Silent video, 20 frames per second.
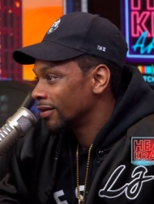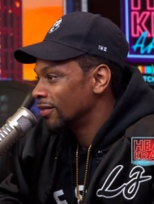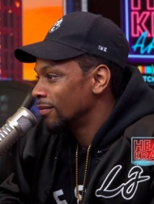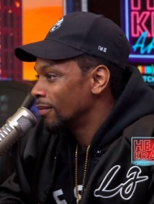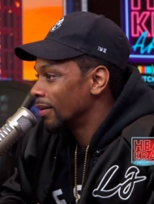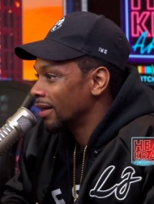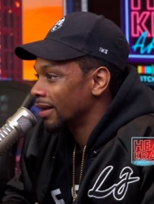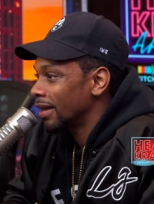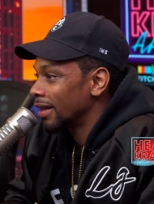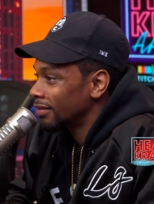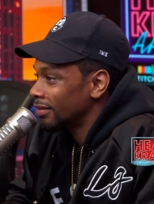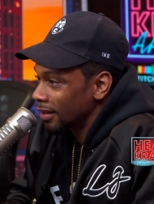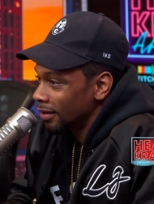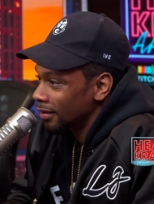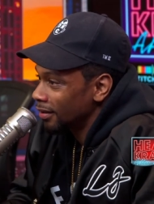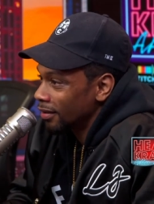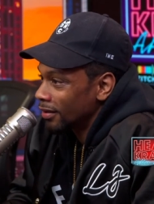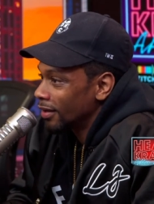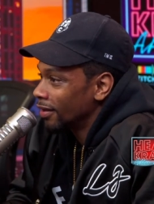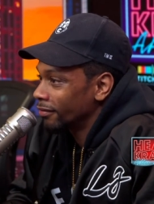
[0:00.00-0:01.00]
and you may not
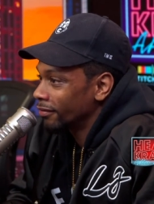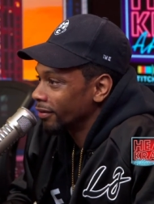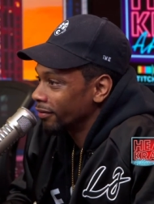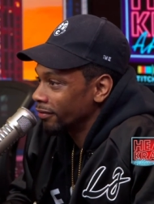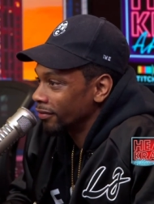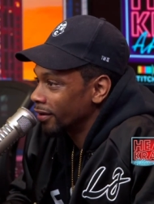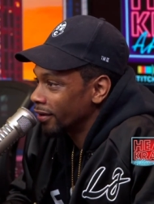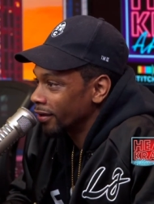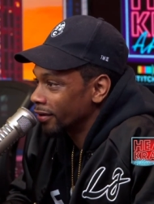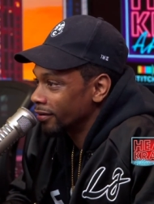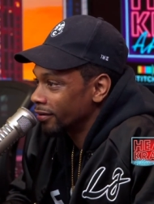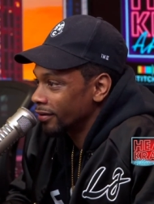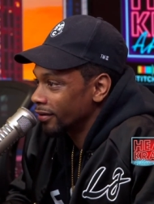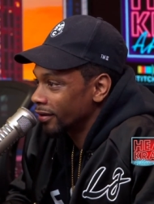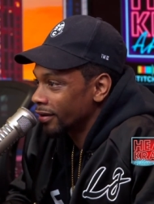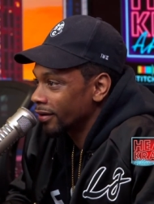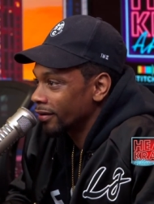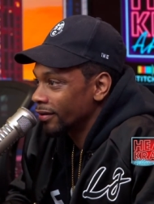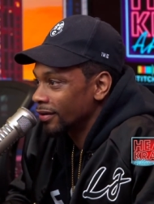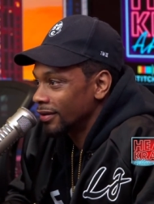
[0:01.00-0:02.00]
think they'll ever even hear,
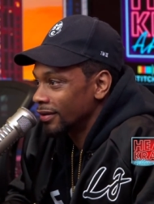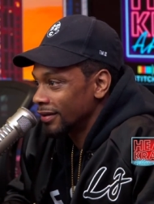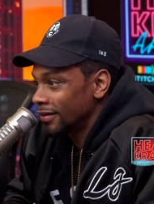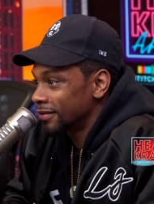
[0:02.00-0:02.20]
hear it?